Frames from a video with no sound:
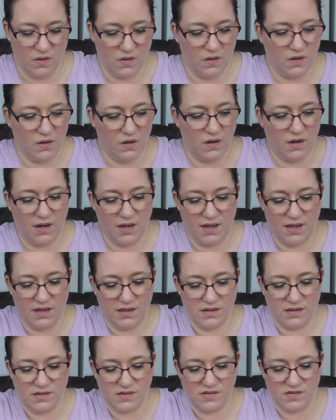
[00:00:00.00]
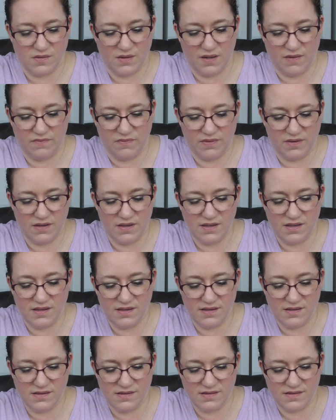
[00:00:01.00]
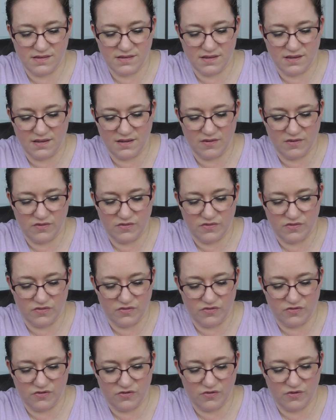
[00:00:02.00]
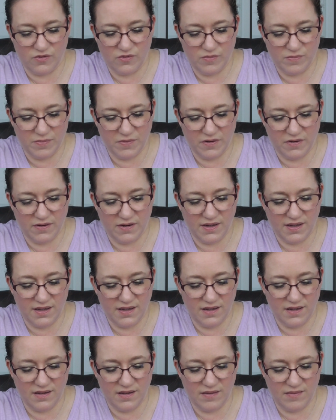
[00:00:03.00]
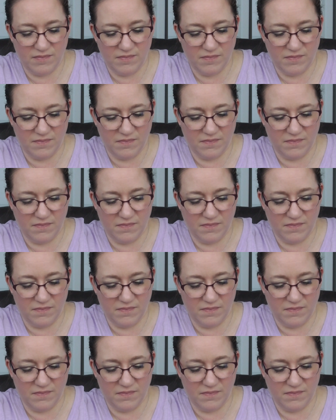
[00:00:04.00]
All right, so I have this. Here's the strobe cream.